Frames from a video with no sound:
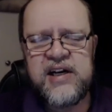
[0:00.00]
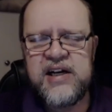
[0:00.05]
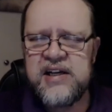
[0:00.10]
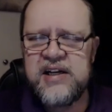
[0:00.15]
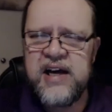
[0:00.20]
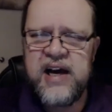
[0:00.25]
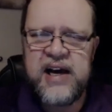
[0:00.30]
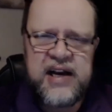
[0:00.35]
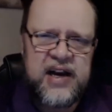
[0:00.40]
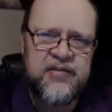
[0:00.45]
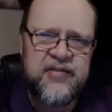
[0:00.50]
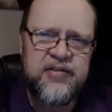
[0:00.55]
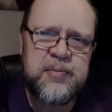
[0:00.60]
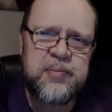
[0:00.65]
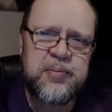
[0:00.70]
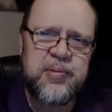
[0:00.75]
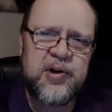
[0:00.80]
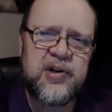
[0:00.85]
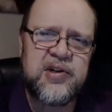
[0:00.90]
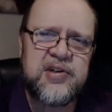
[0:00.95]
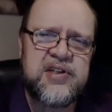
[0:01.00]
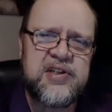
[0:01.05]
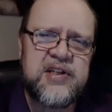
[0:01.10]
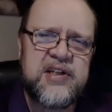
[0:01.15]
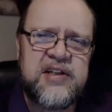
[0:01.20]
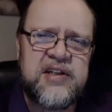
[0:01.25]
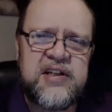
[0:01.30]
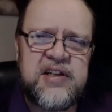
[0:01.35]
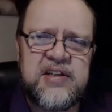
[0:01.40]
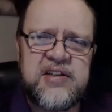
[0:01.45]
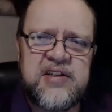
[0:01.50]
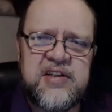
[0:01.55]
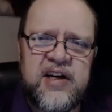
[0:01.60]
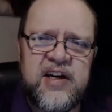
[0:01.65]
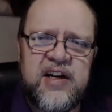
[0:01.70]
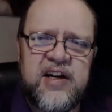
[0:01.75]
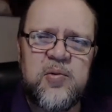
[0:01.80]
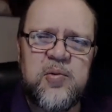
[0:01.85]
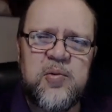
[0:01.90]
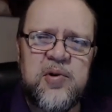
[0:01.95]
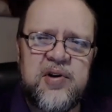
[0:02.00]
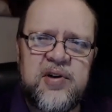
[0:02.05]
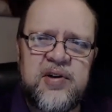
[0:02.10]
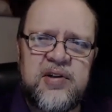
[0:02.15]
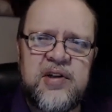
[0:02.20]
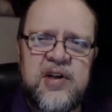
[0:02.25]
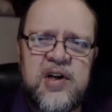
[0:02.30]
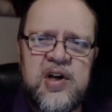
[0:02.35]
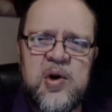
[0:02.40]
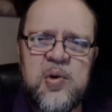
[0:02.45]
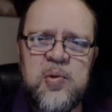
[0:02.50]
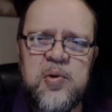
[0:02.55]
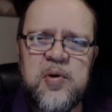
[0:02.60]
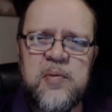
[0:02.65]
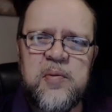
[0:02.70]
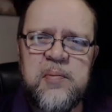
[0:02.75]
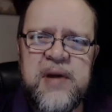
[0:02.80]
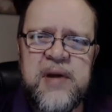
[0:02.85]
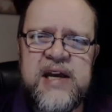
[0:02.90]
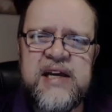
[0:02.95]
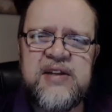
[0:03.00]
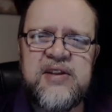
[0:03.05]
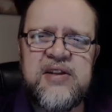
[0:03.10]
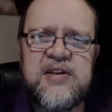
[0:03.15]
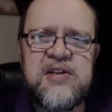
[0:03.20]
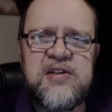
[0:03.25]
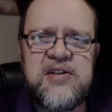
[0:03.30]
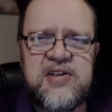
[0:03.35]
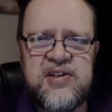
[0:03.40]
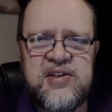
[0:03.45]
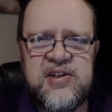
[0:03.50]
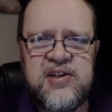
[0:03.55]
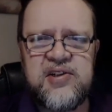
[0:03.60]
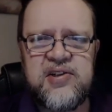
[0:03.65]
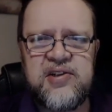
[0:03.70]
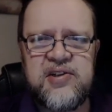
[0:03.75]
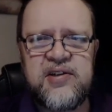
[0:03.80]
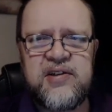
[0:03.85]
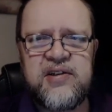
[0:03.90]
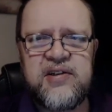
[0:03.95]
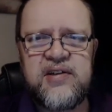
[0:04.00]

Not every person in the entire world will make the decision